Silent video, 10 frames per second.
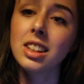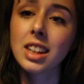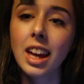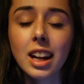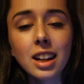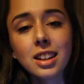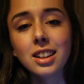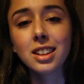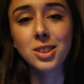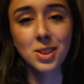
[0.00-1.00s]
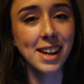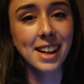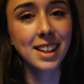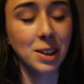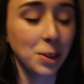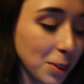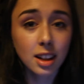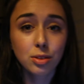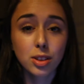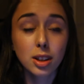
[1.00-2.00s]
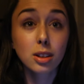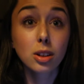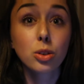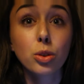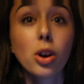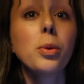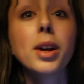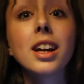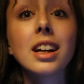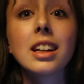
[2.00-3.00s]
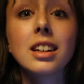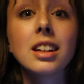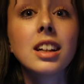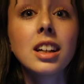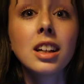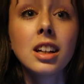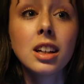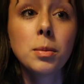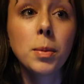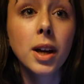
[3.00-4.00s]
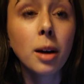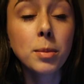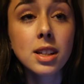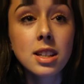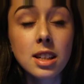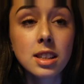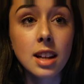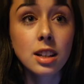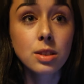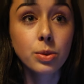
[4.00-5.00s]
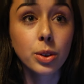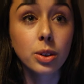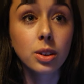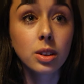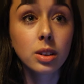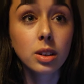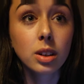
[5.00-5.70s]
you can't do that, you know. If they're growing and becoming successful,